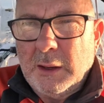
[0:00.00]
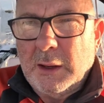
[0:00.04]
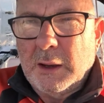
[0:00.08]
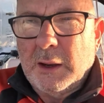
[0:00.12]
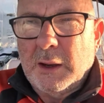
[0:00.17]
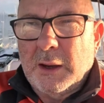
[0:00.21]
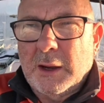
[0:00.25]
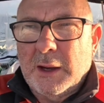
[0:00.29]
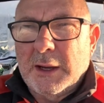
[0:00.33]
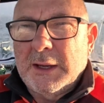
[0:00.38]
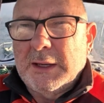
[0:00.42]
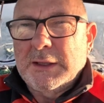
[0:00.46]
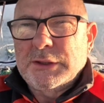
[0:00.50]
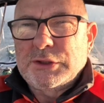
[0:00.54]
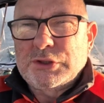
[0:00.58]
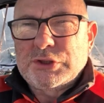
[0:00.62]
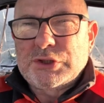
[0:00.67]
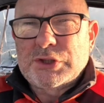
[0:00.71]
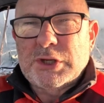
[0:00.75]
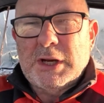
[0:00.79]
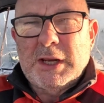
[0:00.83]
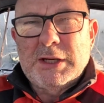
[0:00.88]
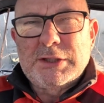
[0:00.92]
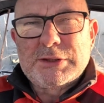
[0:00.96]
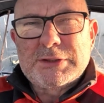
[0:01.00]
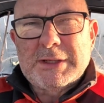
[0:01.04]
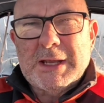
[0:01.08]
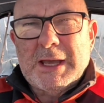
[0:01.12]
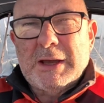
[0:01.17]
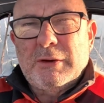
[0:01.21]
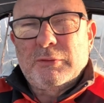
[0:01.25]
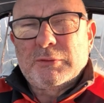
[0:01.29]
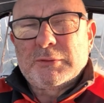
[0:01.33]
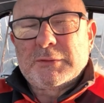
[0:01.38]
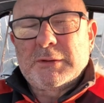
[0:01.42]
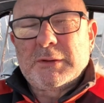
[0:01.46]
I changed
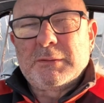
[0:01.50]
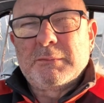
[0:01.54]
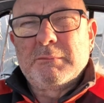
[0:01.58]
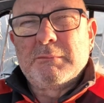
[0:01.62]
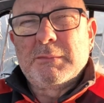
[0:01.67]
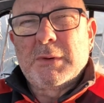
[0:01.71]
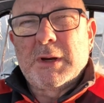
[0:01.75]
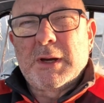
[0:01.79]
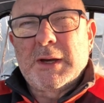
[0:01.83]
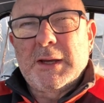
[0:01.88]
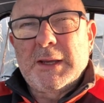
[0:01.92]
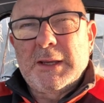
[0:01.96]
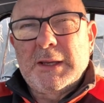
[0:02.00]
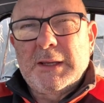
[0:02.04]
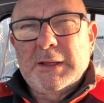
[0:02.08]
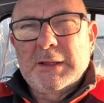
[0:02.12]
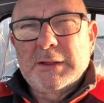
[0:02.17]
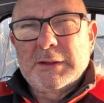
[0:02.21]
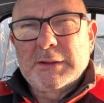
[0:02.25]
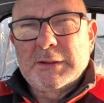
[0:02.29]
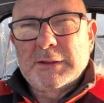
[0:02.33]
out my